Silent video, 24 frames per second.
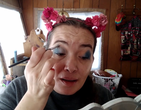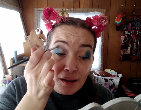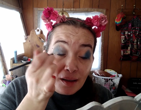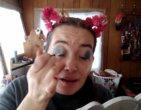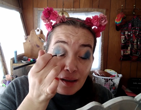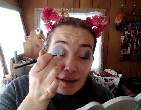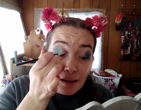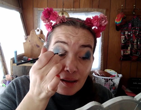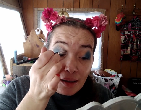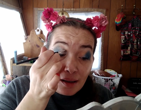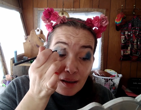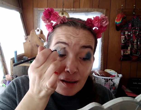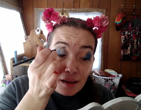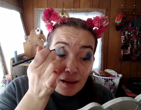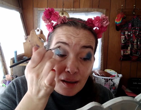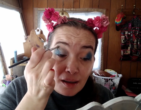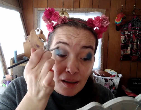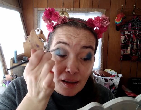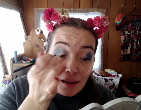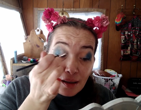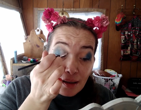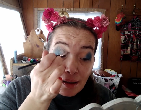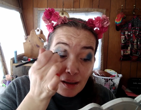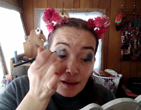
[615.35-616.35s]

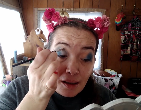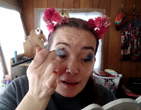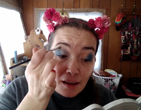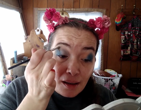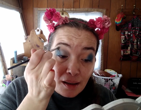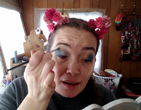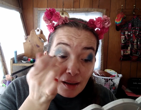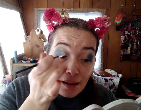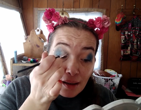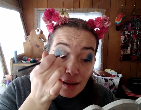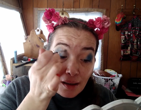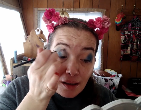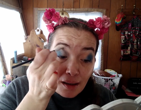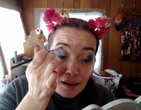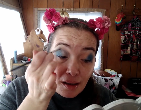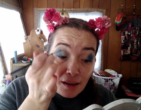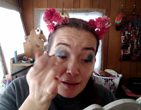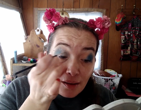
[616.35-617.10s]
Nobody speaks.